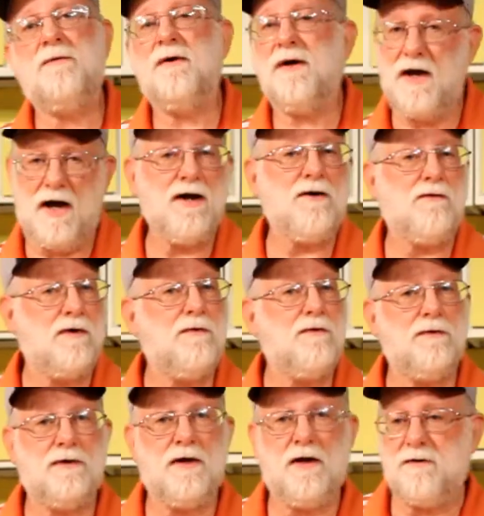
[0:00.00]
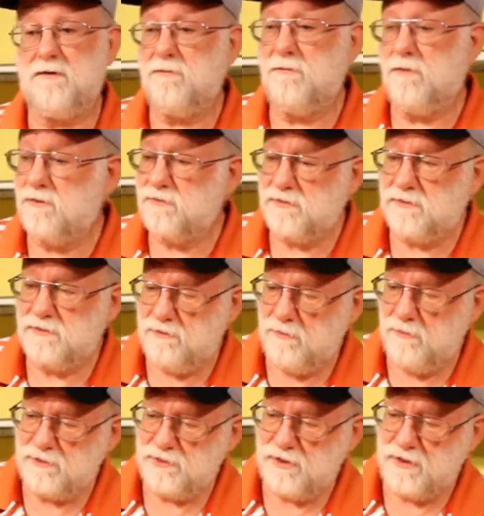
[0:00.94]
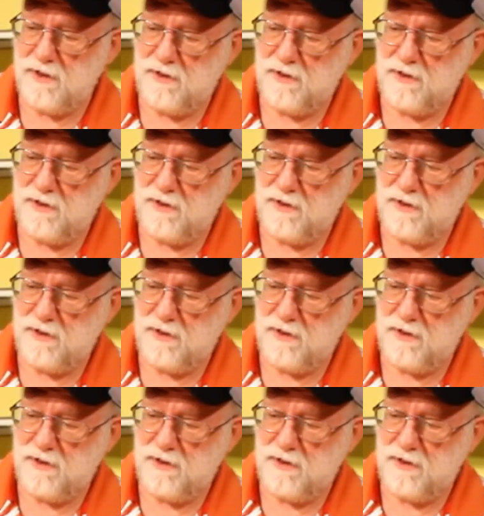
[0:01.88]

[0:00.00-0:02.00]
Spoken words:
Well, I agree with that. You want your